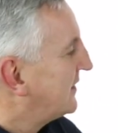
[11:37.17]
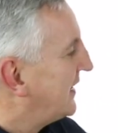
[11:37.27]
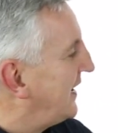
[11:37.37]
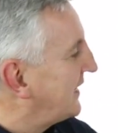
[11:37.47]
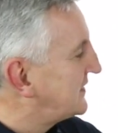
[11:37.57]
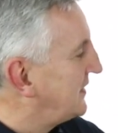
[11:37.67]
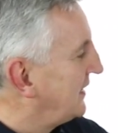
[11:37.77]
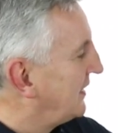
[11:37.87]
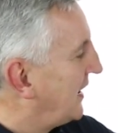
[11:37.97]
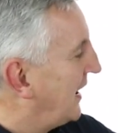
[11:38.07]
The next
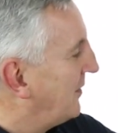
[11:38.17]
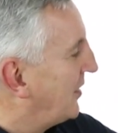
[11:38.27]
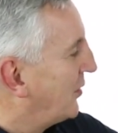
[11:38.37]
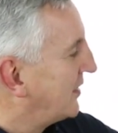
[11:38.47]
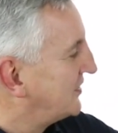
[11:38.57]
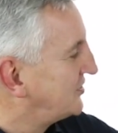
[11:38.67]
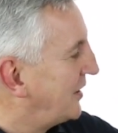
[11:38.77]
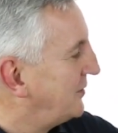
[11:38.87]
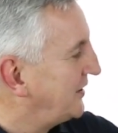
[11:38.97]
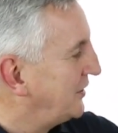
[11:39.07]
thing I want to
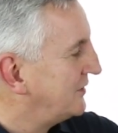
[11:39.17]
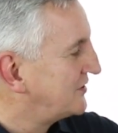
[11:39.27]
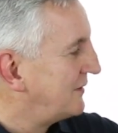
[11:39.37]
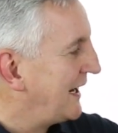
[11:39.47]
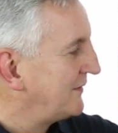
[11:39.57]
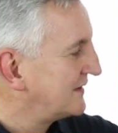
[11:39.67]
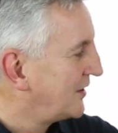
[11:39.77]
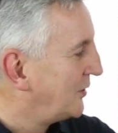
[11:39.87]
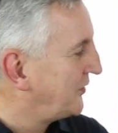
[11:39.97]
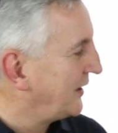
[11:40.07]
share with you is around this
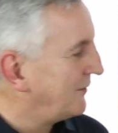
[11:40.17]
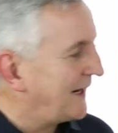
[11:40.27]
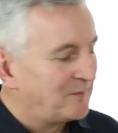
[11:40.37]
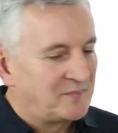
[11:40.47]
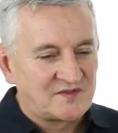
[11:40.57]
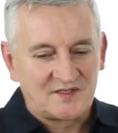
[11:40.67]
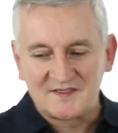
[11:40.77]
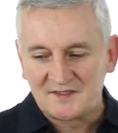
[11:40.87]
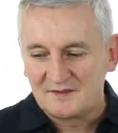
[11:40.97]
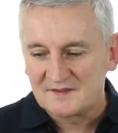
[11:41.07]
whole thing around
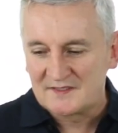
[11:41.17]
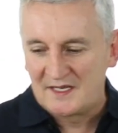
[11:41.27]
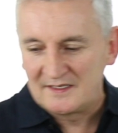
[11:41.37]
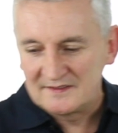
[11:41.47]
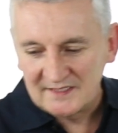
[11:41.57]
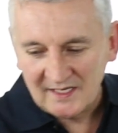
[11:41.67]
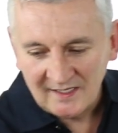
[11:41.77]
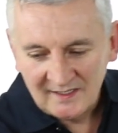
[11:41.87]
persistence, and